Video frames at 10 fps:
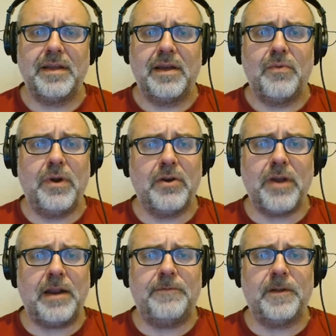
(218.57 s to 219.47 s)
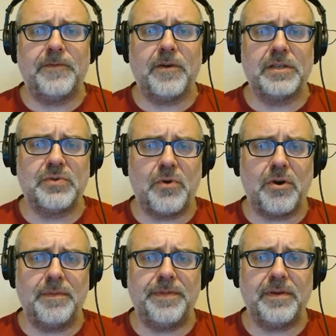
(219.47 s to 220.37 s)
We're grateful for its
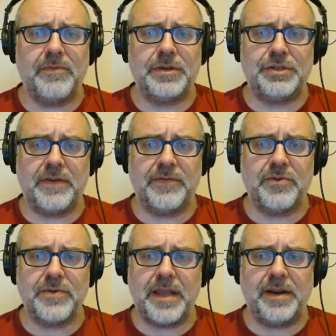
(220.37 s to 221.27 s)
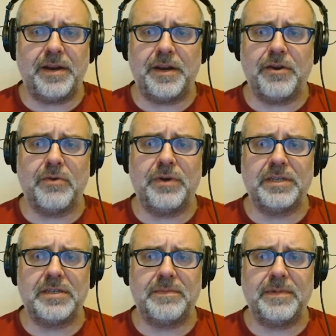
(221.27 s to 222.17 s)
warmth, which you have created in your
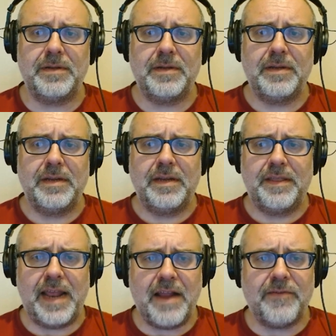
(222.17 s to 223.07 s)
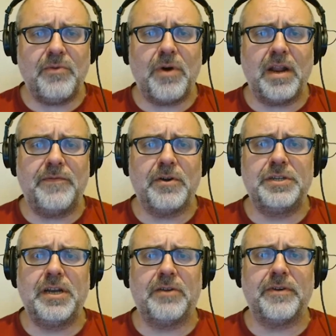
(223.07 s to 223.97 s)
wisdom, that every one of your
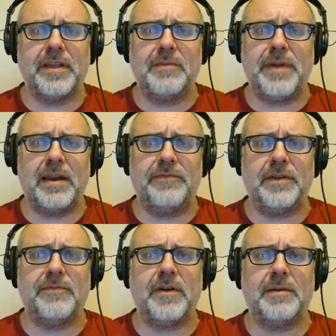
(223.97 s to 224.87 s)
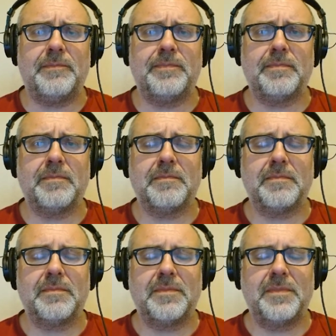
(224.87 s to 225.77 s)
children can benefit from.
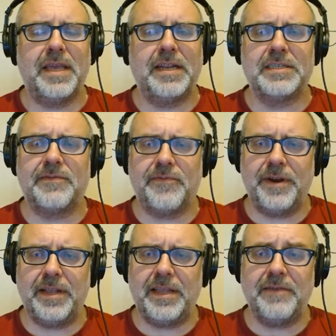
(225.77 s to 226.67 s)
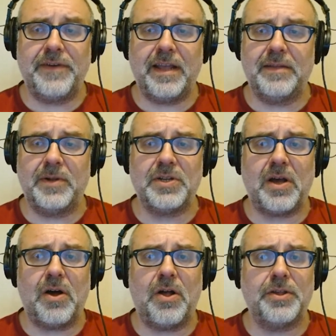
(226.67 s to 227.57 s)
It is freely available to
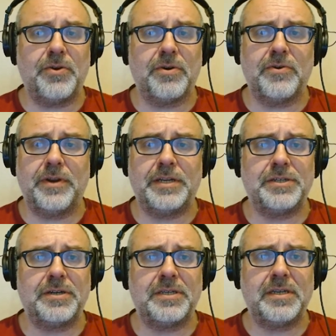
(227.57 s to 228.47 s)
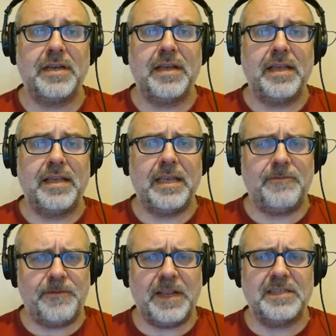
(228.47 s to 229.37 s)
all your creatures. It
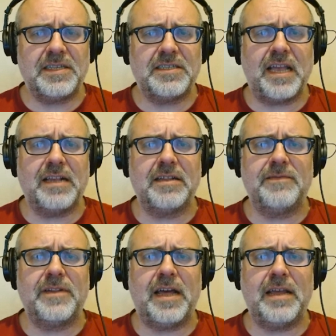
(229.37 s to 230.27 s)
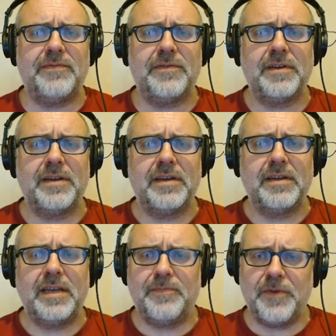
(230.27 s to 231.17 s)
feeds the cycle of life.
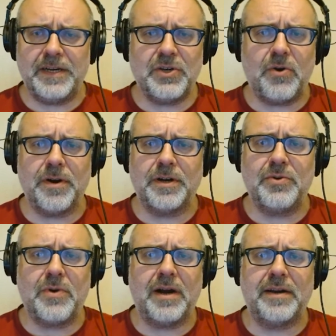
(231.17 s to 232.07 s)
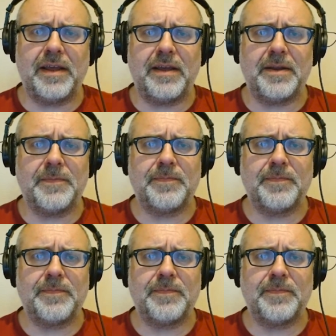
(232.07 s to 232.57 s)
It brings order to our day.